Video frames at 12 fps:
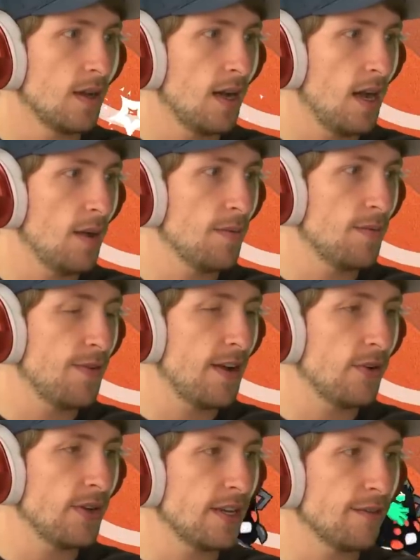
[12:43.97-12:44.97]
I'm
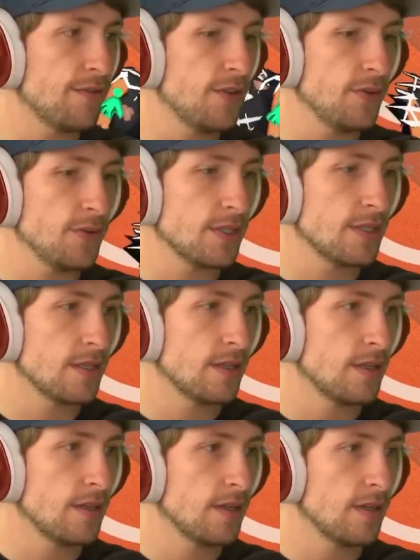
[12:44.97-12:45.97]
very confused.
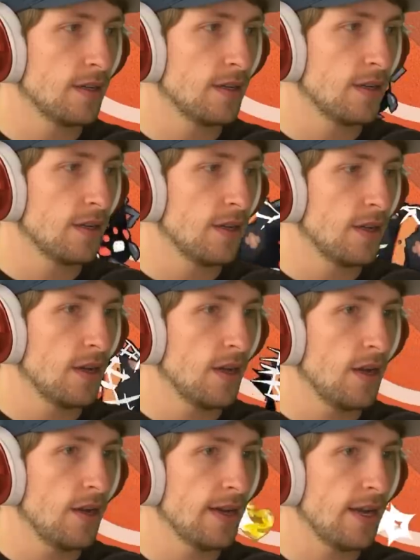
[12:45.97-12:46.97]

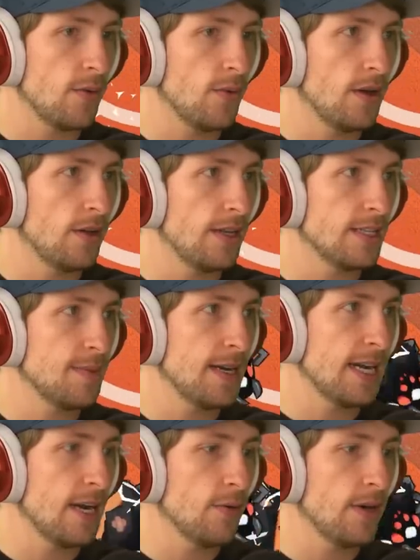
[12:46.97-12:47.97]
Okay, well, is my
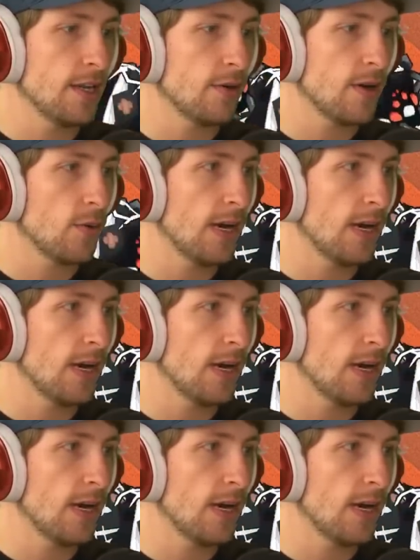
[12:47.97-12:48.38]
guy running around?